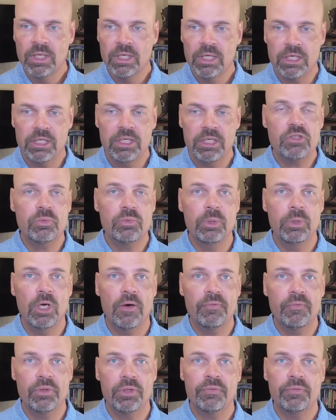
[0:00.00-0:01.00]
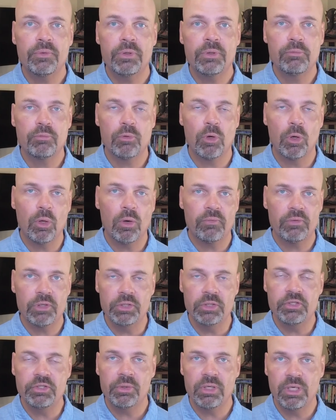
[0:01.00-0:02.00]
In addition, we offer the free rollover
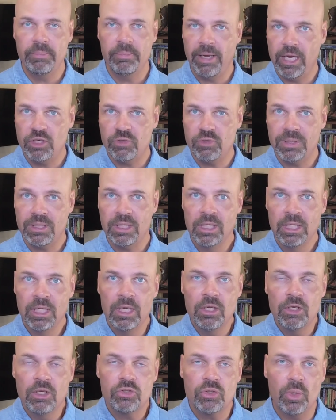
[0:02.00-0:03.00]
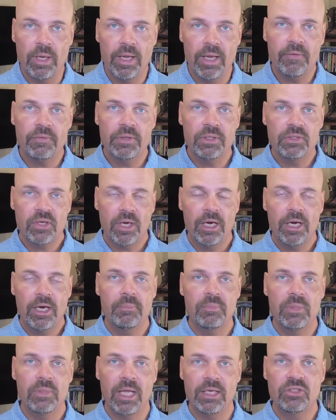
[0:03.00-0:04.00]
utility management. So every
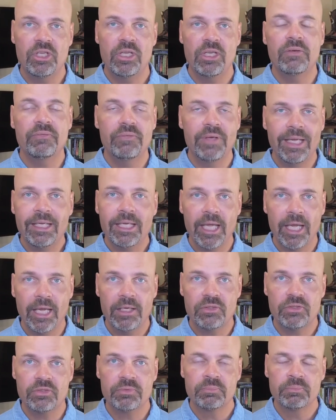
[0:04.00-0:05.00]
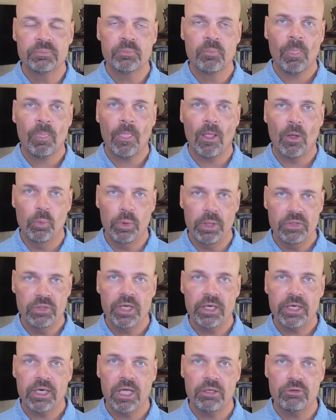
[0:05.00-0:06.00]
time a tenant vacates, we
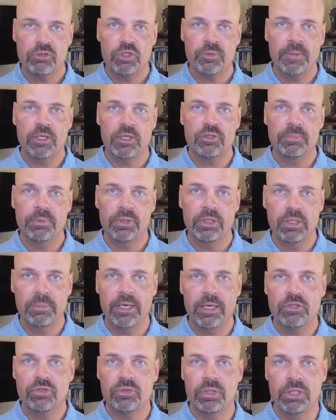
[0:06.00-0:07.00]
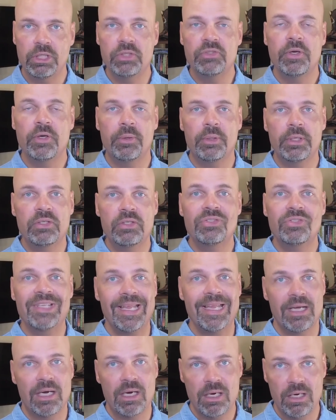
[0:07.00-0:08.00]
take on the responsibility to make sure the utilities
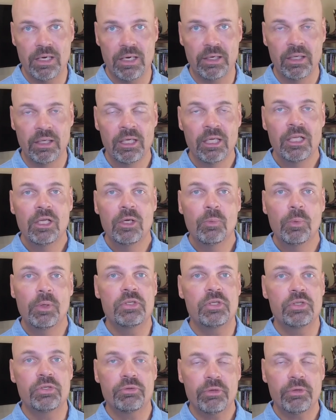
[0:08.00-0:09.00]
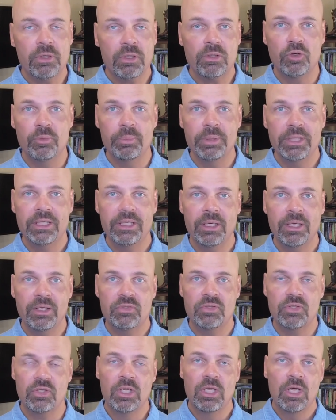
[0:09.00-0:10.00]
stay on, which is critical
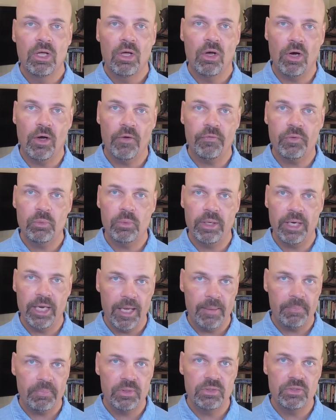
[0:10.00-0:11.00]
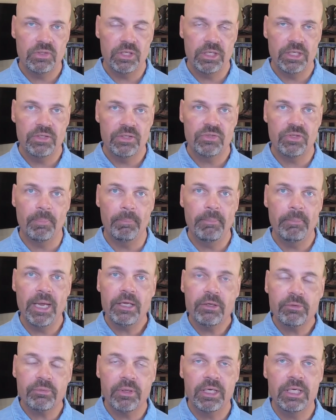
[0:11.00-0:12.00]
because often what happens is the
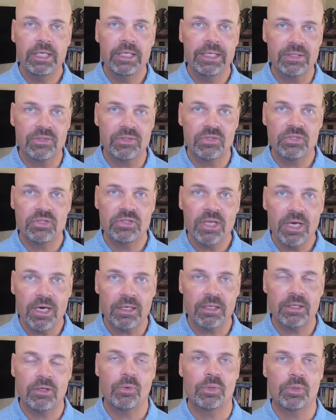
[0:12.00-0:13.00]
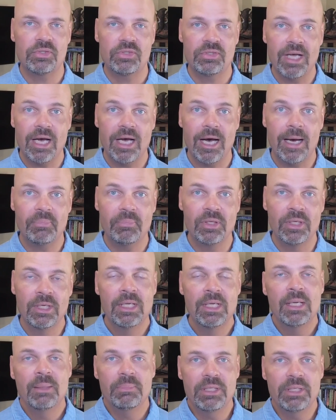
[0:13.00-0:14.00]
make ready gets stuck or stopped
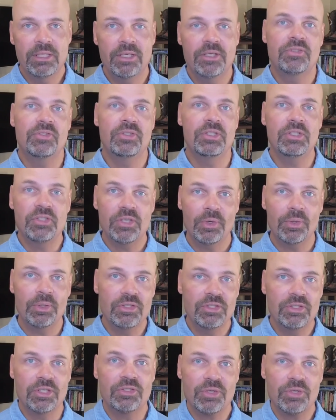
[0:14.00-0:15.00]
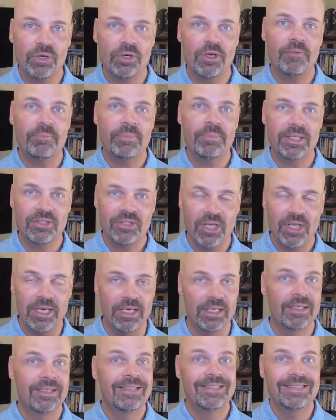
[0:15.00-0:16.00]
because the utilities get turned off by the
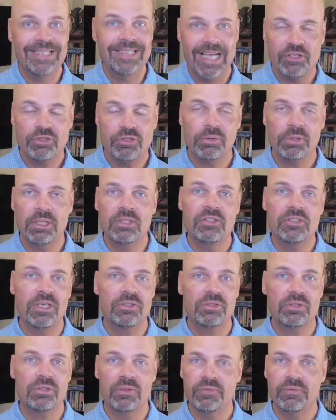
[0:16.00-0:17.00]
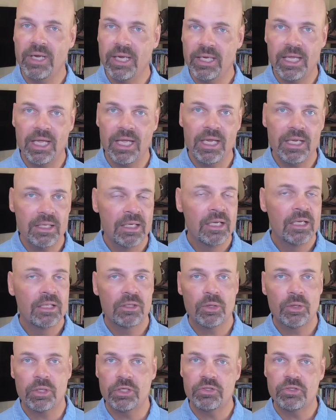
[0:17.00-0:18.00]
tenant. Naturally, the tenant's going to vacate,
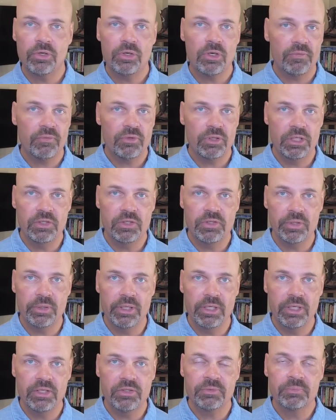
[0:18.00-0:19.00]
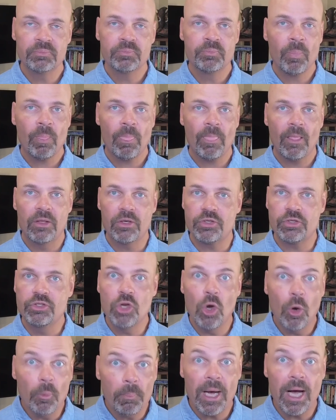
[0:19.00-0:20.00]
they're going to turn off the utilities. There's
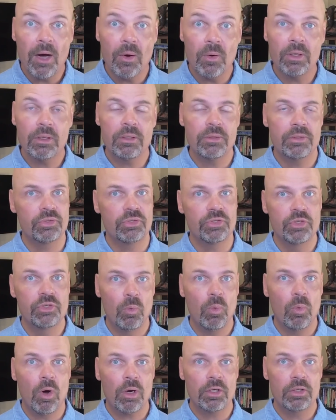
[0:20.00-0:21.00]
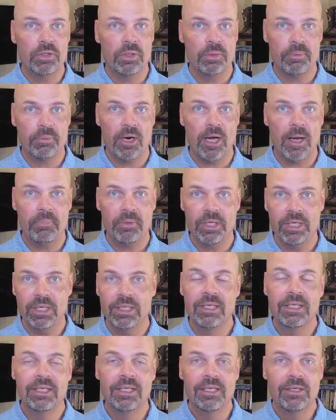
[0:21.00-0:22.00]
no power, there's no water to the property
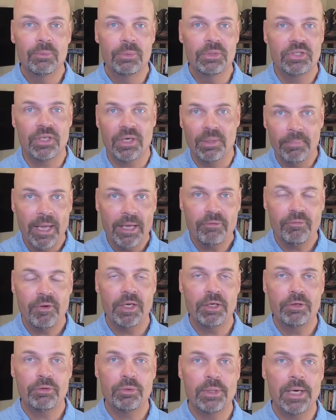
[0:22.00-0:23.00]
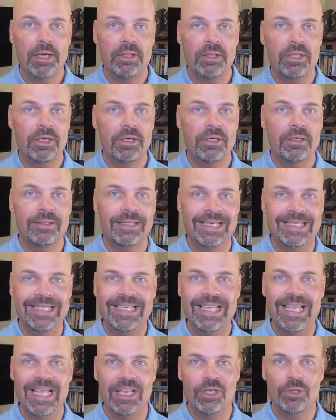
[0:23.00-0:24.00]
we send a make ready crew out there and they
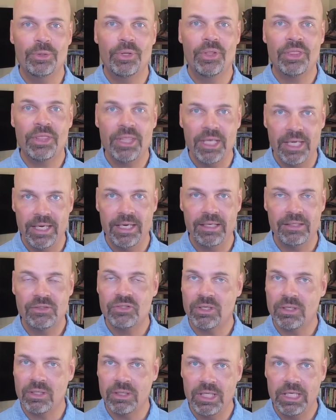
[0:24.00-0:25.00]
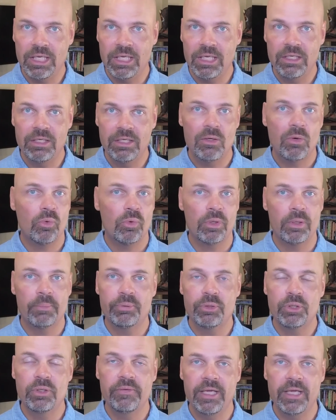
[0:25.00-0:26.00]
can't do a thing to clean or
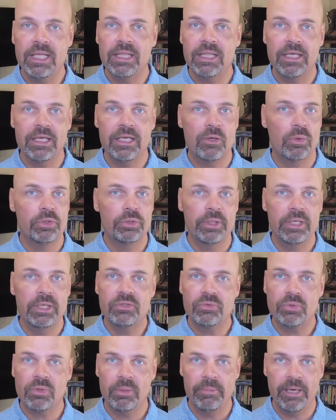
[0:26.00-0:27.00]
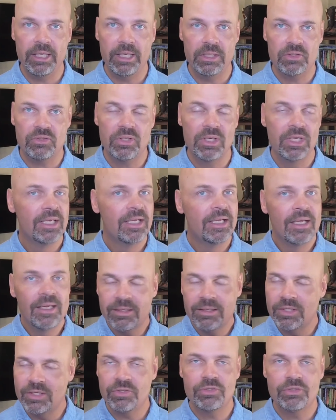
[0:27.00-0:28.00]
improve anything or do any sort of maintenance
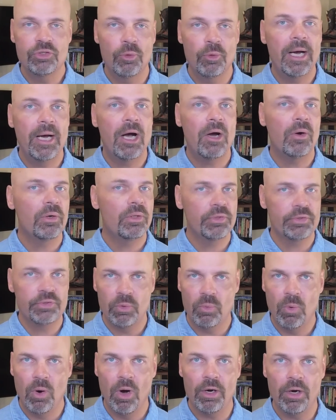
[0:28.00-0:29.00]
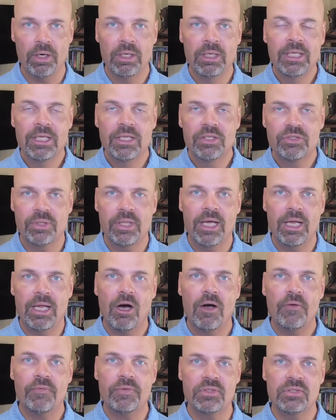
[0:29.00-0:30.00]
because there's no power, there's no water. So that
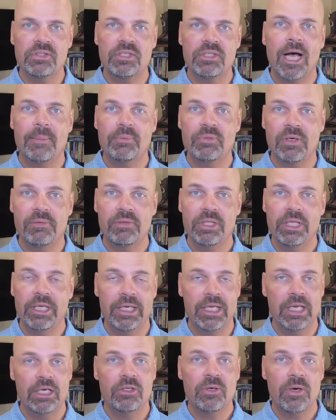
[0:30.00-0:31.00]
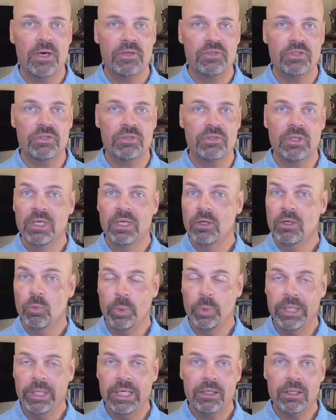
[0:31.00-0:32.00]
often stops everything and causes
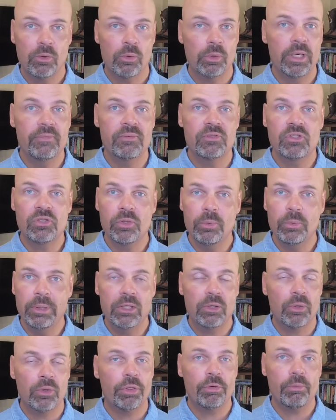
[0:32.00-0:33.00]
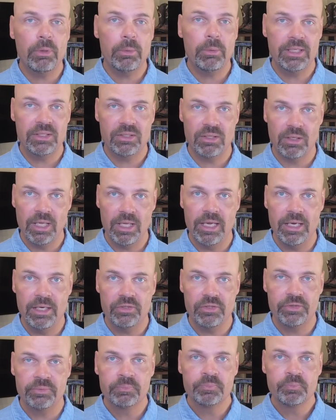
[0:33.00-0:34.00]
week or even two week or three week
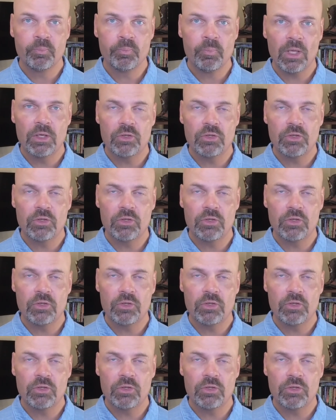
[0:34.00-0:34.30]
delays.